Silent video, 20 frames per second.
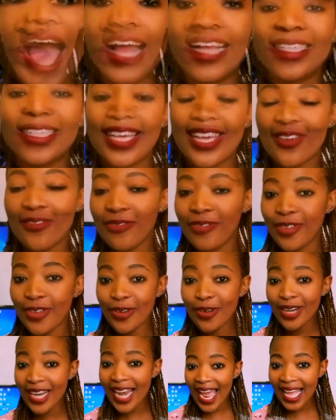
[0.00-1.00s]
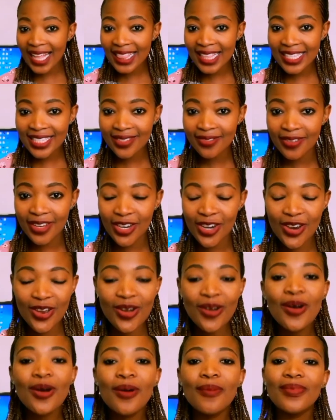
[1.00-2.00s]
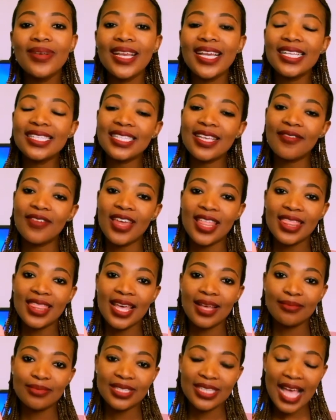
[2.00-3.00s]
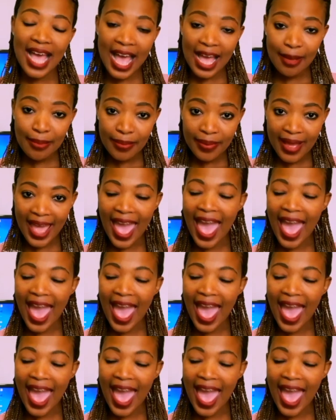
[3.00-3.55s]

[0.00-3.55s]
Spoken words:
And if you like this video, please give it a thumbs up.